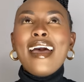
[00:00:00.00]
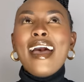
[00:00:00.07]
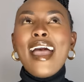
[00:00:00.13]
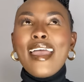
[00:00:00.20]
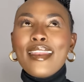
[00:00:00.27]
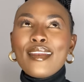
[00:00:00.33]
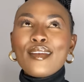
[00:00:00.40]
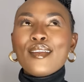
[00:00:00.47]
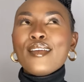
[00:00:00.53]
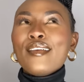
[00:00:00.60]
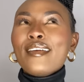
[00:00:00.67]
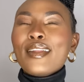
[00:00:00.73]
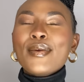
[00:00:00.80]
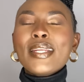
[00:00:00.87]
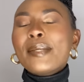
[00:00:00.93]
I don't know.
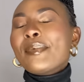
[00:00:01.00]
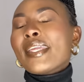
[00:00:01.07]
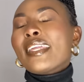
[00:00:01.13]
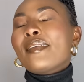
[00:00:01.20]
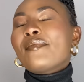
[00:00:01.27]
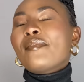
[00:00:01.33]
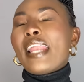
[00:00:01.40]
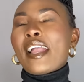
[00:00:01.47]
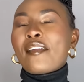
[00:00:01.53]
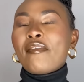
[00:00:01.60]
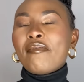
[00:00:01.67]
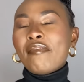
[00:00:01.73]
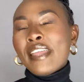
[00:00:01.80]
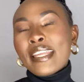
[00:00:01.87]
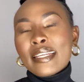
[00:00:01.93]
I don't want to get like
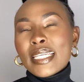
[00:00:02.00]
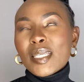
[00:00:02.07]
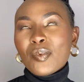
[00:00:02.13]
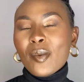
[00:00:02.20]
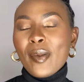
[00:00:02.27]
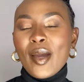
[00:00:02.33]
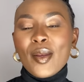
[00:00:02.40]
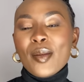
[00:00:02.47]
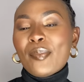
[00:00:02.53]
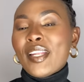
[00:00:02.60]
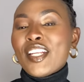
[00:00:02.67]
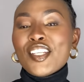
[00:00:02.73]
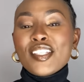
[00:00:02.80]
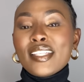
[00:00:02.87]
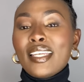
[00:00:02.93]
fake deep about it, but
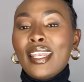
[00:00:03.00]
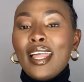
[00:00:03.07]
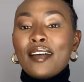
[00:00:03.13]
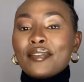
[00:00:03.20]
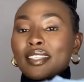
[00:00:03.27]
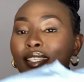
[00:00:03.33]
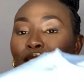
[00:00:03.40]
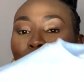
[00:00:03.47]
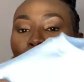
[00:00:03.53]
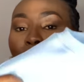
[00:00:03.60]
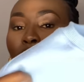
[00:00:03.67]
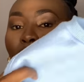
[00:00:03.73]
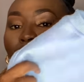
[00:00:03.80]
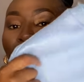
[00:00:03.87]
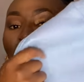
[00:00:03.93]
I just love this
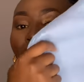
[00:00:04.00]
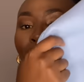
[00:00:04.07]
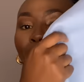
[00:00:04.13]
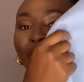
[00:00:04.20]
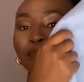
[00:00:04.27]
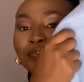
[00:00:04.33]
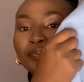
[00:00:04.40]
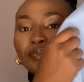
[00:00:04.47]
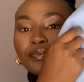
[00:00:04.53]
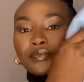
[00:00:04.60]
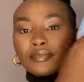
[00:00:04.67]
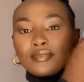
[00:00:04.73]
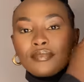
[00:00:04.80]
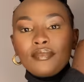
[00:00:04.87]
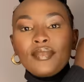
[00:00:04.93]
freaking color.
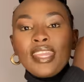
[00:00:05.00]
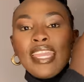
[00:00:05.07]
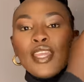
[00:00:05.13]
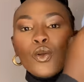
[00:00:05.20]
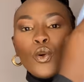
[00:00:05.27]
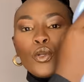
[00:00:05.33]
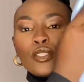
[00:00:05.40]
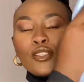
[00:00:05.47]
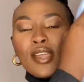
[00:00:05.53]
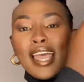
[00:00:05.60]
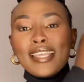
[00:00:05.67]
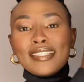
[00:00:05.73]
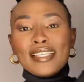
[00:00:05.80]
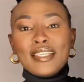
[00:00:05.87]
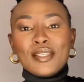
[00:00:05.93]
It also
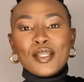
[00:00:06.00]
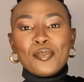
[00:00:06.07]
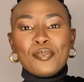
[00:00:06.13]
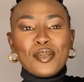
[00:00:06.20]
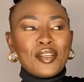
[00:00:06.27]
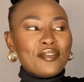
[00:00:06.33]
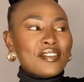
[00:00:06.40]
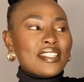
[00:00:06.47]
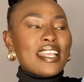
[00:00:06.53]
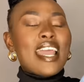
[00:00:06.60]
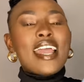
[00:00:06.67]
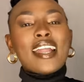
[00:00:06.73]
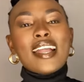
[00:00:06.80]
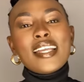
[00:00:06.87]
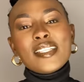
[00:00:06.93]
has a little bit of this.
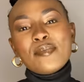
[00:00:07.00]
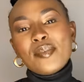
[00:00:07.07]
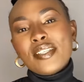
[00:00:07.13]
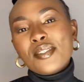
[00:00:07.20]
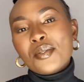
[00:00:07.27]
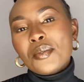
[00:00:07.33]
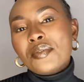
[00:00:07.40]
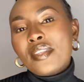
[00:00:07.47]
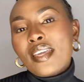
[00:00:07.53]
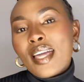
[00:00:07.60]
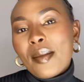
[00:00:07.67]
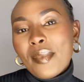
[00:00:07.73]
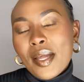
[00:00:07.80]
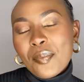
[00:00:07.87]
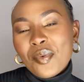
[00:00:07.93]
Guys, please don't think
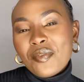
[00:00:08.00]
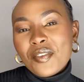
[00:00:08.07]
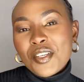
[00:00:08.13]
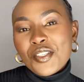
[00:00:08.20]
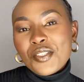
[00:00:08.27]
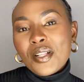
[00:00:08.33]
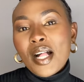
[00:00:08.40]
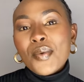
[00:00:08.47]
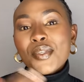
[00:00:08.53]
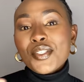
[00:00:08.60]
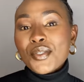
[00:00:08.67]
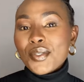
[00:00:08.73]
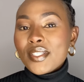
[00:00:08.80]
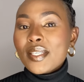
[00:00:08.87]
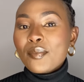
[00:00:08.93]
I'm unprofessional. I was
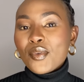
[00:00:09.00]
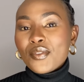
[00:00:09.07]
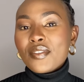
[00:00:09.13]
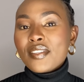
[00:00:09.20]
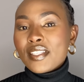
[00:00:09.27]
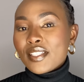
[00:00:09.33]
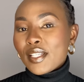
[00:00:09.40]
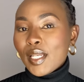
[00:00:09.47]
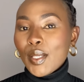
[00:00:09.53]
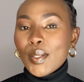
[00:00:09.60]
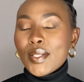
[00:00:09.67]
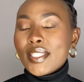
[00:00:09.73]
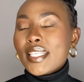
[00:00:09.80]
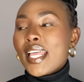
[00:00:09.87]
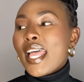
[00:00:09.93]
using most of these
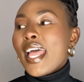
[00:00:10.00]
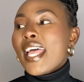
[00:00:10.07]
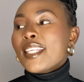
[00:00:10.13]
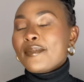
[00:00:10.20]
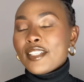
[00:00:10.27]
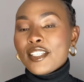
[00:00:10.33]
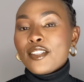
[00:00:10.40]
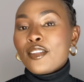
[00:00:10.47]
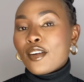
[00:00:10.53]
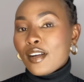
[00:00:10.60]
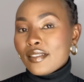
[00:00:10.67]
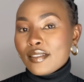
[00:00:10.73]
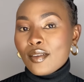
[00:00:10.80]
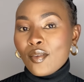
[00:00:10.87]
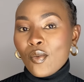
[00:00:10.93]
clothes, especially the
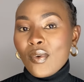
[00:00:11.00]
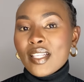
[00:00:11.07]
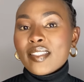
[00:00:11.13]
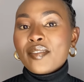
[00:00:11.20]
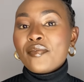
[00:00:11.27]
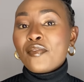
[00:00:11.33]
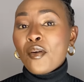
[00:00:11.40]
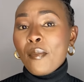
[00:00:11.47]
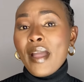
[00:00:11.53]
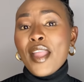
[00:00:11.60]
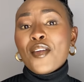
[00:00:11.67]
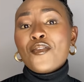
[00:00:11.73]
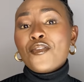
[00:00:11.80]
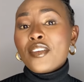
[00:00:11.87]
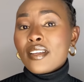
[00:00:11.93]
cotton on ones for my
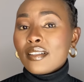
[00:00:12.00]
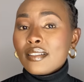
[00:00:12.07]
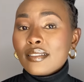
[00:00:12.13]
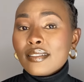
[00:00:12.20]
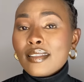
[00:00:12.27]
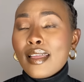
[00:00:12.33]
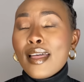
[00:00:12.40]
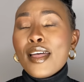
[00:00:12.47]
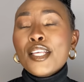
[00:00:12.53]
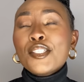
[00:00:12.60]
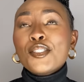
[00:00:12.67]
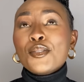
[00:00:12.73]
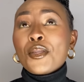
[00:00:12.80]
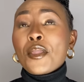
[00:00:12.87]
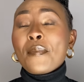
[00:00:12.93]
reels.
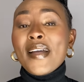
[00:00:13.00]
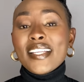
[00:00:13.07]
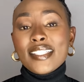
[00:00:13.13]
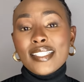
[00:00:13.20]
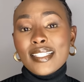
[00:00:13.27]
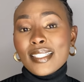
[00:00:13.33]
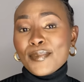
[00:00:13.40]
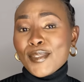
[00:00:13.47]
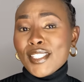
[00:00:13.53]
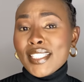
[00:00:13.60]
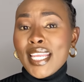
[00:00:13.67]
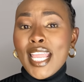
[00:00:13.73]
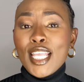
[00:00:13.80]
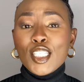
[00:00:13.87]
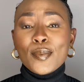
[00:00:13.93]
So you might see some
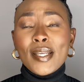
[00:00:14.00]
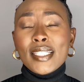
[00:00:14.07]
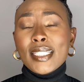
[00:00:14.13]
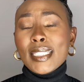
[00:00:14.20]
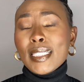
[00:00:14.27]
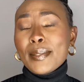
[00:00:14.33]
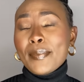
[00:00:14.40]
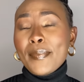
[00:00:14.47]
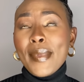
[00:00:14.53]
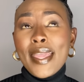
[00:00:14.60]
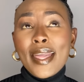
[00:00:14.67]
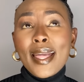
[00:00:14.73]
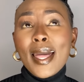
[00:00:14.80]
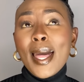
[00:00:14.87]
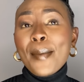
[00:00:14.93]
stains, you might see some
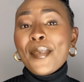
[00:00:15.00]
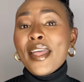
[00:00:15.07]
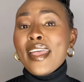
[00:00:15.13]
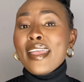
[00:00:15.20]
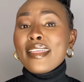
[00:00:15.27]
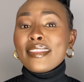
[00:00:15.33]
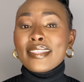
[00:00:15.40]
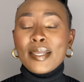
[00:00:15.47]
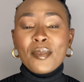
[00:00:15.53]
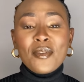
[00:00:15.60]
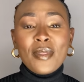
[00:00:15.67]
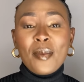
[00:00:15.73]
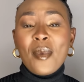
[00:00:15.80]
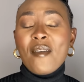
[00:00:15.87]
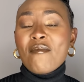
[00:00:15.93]
makeup. Some of
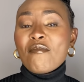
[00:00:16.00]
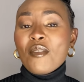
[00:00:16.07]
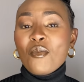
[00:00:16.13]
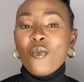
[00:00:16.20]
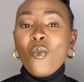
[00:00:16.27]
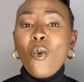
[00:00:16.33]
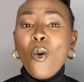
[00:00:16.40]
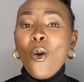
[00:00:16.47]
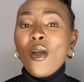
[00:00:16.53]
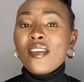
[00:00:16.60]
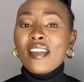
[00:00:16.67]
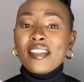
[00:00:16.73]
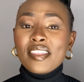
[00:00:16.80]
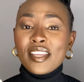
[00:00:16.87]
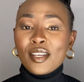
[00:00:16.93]
them have been worn,
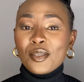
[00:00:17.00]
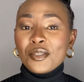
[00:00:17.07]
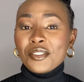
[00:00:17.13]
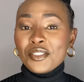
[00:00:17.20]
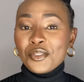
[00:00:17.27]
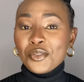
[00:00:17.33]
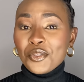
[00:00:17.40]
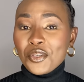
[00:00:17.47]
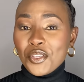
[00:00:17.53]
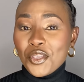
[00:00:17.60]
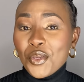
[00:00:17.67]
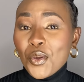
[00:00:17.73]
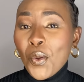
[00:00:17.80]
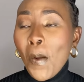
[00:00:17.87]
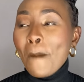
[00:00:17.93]
nothing looks too
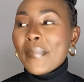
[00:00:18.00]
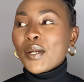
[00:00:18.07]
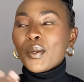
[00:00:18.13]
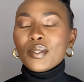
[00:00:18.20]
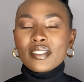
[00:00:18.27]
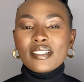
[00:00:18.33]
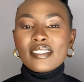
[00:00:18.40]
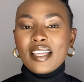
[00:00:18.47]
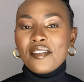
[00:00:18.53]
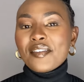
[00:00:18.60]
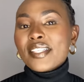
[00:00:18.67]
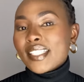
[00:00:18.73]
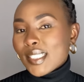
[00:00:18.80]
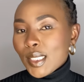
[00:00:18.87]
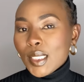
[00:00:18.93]
new, but all the stuff
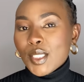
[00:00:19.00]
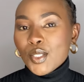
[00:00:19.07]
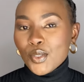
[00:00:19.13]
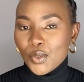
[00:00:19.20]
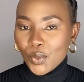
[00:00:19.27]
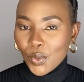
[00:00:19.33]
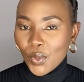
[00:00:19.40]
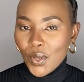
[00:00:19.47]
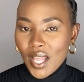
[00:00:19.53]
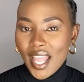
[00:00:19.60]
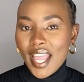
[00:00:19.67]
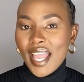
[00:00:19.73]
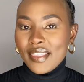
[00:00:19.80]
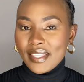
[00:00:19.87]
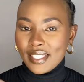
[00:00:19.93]
is still in store.
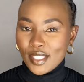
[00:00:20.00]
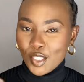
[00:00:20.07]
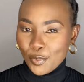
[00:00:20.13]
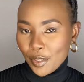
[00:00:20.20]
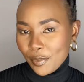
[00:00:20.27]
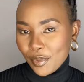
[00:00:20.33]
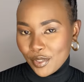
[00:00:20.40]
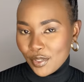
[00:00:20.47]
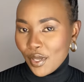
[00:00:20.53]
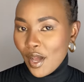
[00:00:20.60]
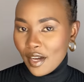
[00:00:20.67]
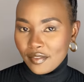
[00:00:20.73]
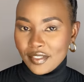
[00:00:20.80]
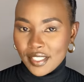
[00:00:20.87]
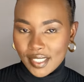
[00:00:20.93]
And that's the purpose
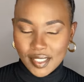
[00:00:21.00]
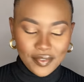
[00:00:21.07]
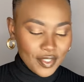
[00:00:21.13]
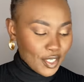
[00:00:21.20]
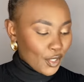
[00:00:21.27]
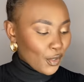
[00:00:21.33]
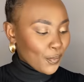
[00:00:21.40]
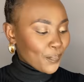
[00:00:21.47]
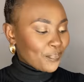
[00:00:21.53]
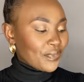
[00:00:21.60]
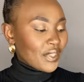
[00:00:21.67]
of this video.